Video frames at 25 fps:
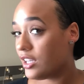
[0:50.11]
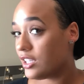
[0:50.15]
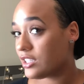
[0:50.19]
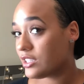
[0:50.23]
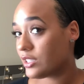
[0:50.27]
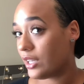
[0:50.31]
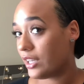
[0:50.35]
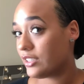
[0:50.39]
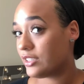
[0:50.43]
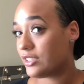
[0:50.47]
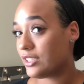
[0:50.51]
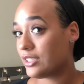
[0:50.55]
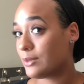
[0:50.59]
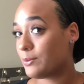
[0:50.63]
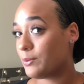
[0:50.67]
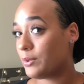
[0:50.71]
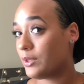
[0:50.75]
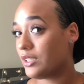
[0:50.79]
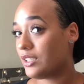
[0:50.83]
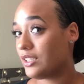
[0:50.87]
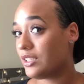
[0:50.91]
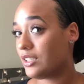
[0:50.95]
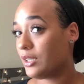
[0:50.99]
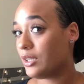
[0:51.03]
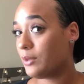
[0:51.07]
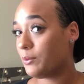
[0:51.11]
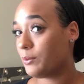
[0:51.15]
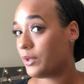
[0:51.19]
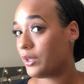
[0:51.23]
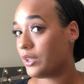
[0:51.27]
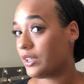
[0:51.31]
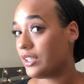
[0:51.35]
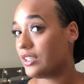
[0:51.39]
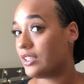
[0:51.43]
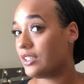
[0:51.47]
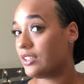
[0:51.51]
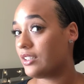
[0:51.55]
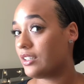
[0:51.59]
So I just put it in a
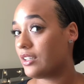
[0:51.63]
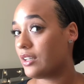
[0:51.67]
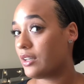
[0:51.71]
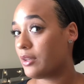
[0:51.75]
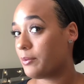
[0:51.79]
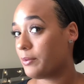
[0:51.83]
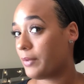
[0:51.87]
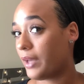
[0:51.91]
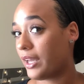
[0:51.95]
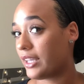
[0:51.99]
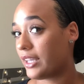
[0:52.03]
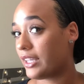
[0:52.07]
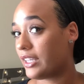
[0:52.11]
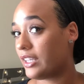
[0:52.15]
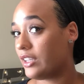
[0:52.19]
bun back